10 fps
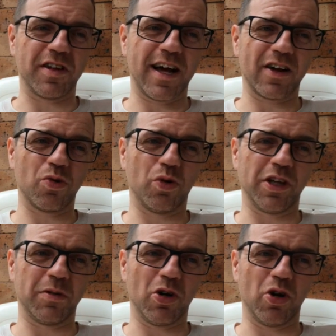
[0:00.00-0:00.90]
and that,
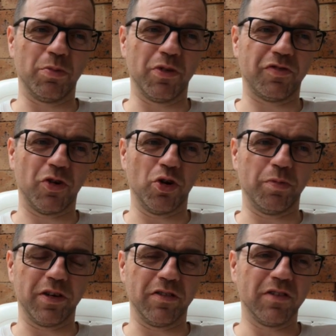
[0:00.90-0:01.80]
calling him a
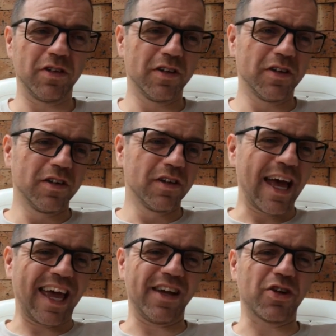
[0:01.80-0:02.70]
homophobe and
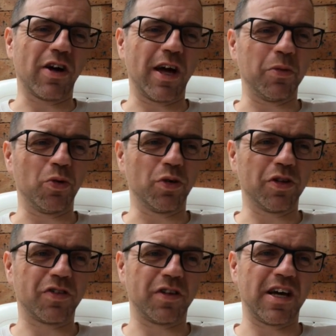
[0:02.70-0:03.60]
hate crime and all
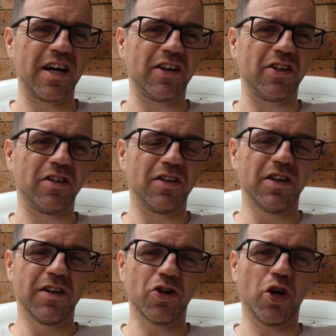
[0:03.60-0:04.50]
this and that, and the
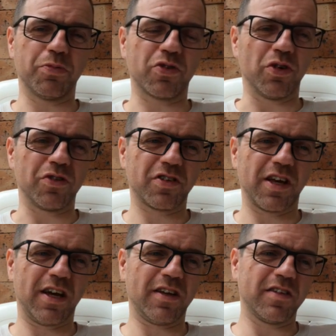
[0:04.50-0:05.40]
cops got
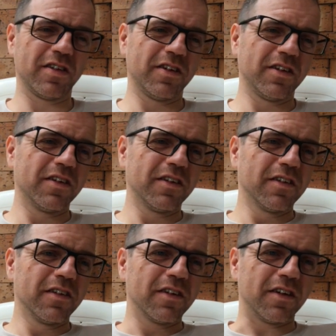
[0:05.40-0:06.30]
scared.
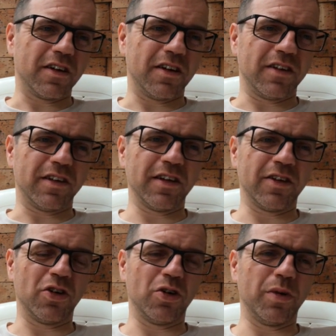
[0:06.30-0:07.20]
They
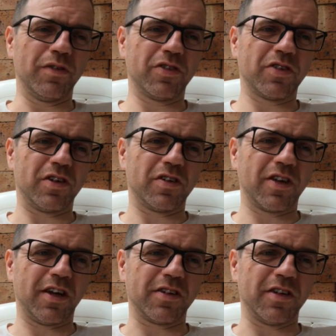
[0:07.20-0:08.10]
didn't know whether to
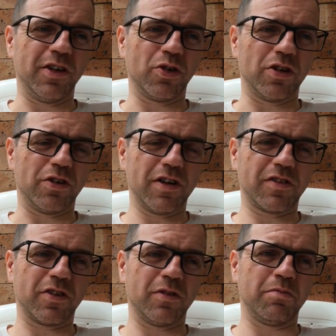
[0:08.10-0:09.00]
take the knee or
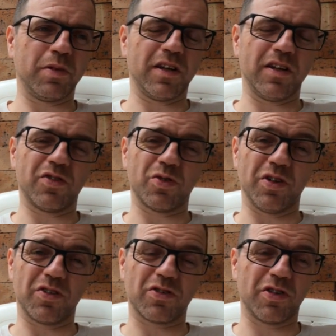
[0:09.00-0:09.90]
arrest him, but then they saw
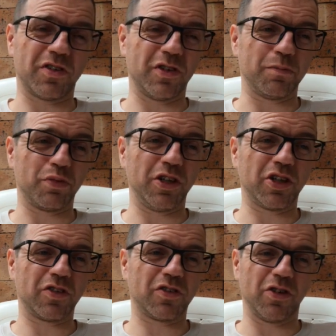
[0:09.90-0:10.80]
he's a Christian
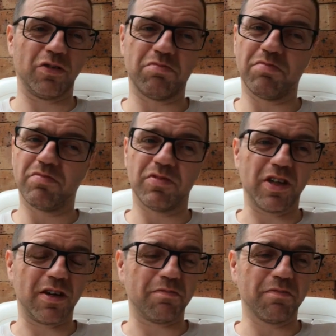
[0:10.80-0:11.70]
preacher, so
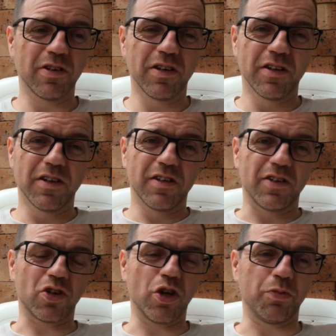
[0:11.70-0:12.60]
yep,
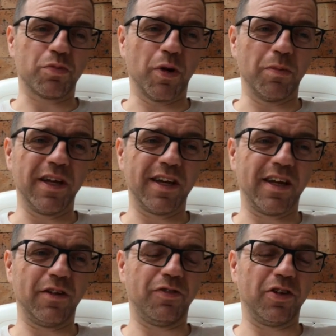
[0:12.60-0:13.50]
the cops probably had
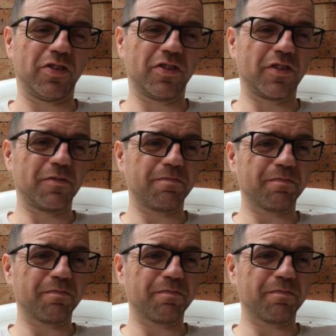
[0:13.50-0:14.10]
atheist,